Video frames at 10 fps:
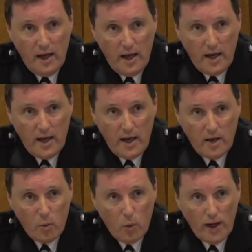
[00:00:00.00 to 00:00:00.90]

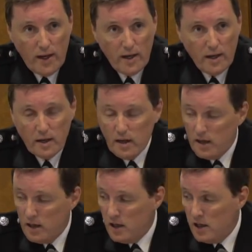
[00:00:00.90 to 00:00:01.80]
and when
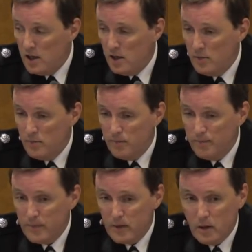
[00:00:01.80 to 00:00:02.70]

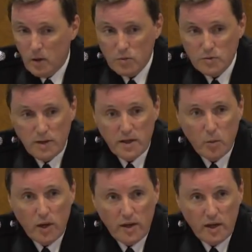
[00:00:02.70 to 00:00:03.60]
I was made
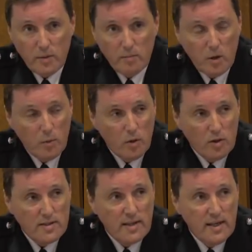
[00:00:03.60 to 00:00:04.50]
aware that he'd been
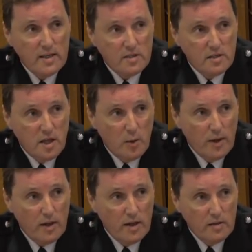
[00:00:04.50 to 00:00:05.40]
mobilised to that incident,
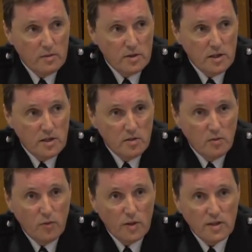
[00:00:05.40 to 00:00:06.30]
knowing that it was in
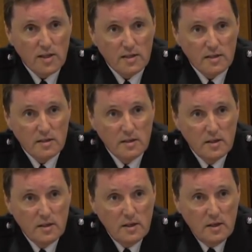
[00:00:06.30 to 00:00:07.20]
northwest London,
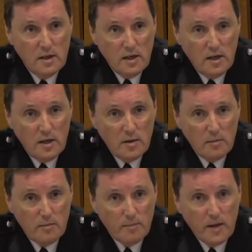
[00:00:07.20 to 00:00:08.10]

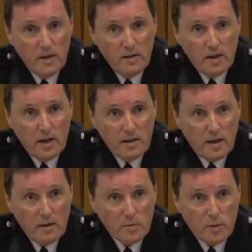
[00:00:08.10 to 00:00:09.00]

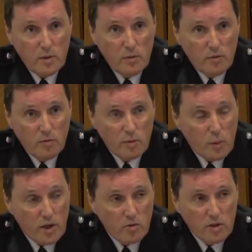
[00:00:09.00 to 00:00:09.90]
that was probably
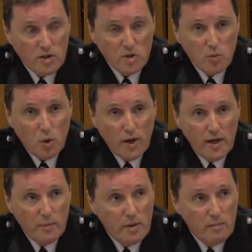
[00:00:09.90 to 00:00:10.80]
one of the reasons why
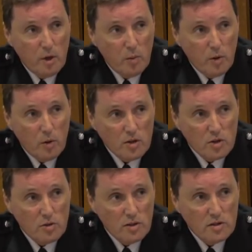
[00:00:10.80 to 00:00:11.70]
he'd been mobilised
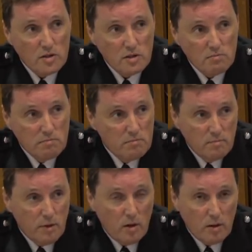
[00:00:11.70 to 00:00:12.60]
to it as a senior.
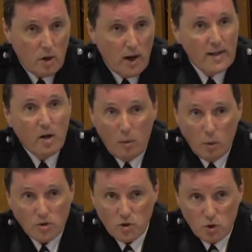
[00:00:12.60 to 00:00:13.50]
But I
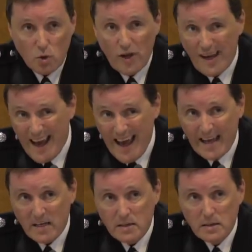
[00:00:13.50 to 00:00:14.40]
wasn't sure that he had.